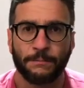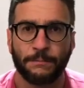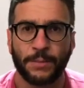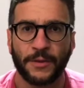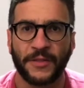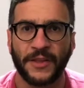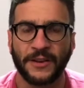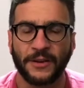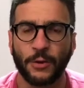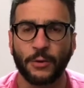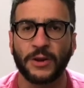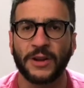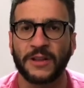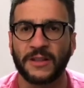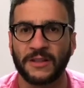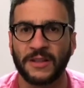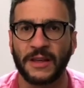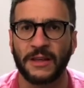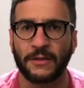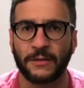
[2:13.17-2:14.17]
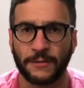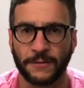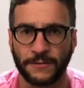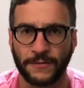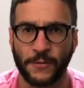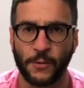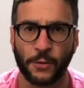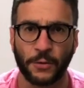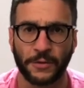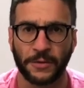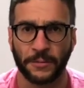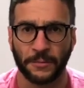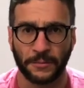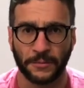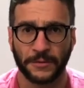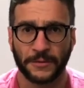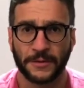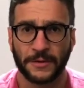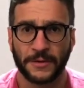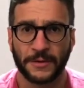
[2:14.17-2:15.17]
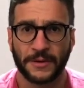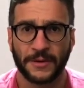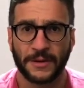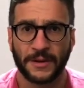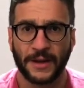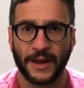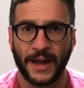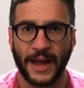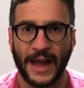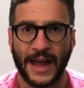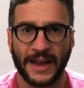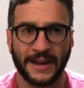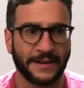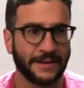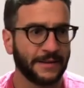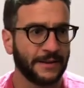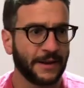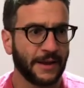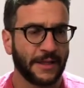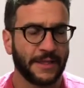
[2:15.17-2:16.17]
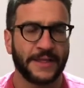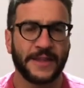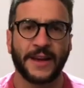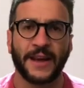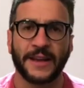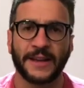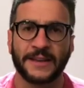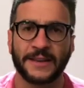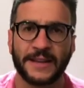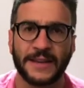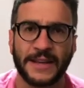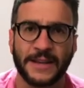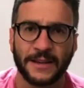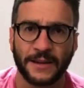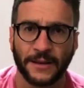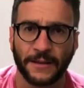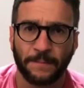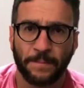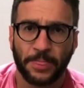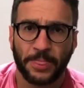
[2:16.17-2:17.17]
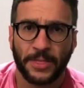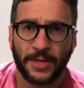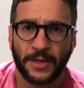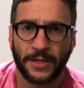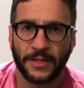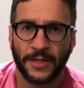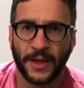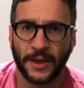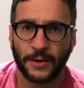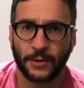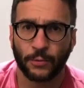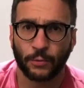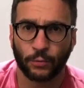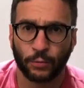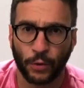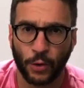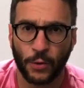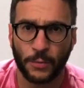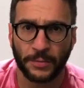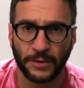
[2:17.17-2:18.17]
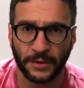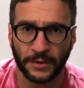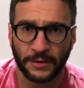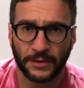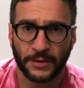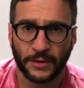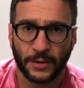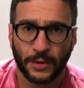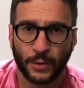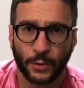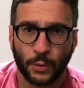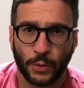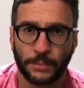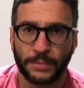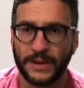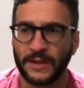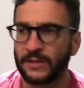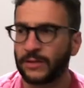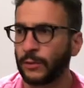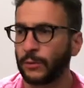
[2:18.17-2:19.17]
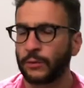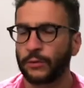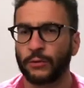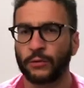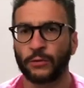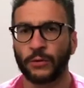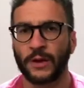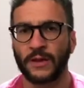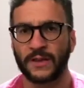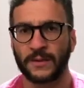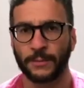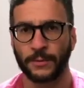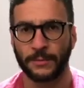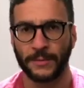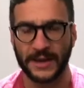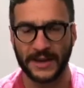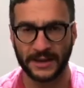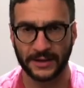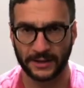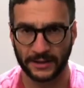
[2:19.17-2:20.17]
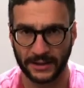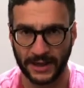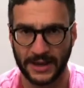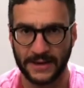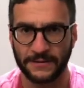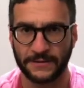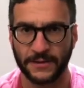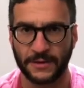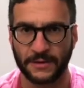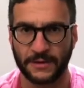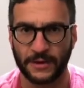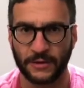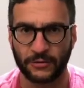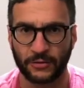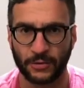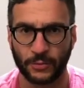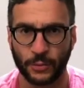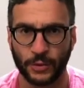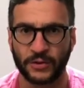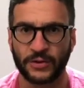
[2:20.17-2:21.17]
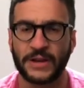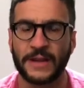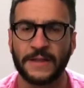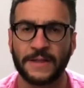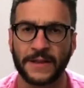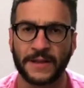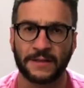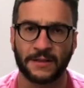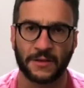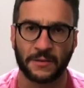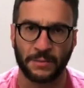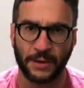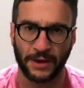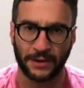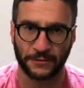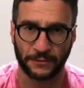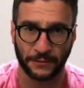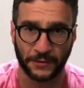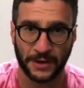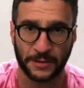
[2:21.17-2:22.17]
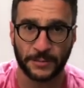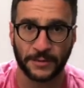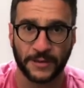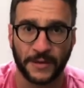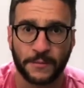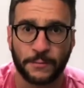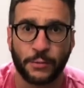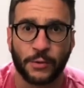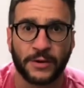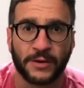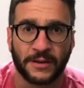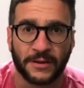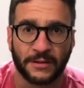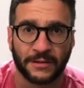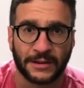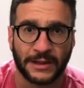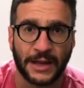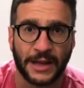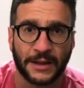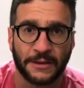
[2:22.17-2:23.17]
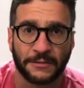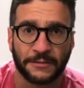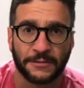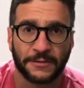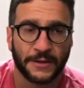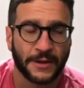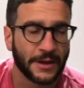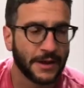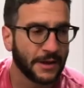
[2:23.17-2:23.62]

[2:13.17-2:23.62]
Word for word: but they don't exist for them. And the idea that Roman would be so stressed about making a life decision, which he thinks is best for him at this point in his life,